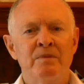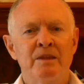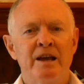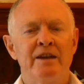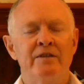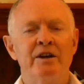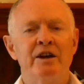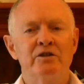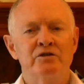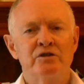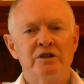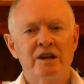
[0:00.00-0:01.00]
and
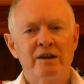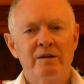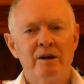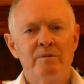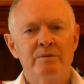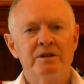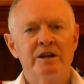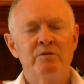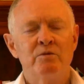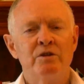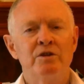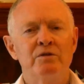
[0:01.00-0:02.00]
those who
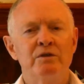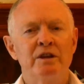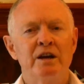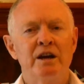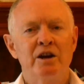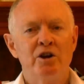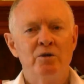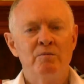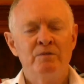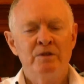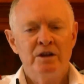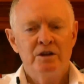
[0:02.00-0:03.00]
cohabitate with you in the
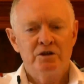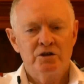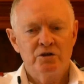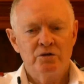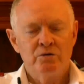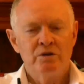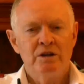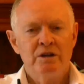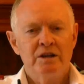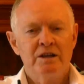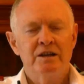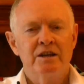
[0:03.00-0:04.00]
home to
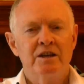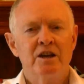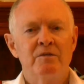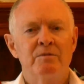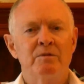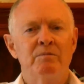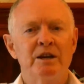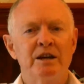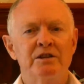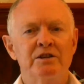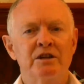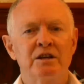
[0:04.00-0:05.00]
keep the
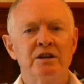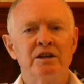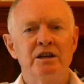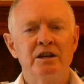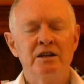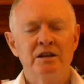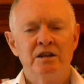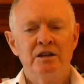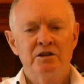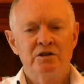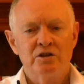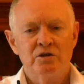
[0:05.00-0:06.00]
place clean,
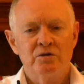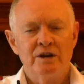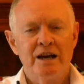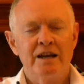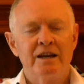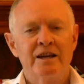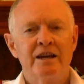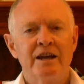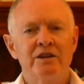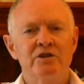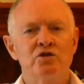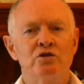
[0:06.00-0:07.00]
to
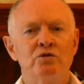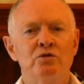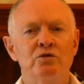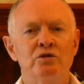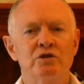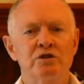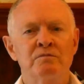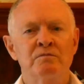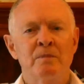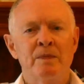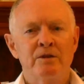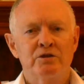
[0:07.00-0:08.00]
allocate chores,
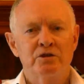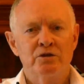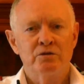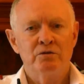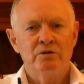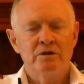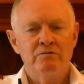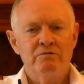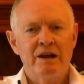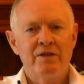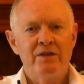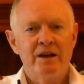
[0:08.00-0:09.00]
to
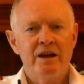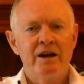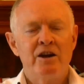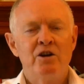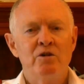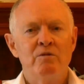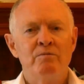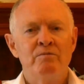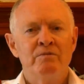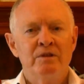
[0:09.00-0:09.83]
run the home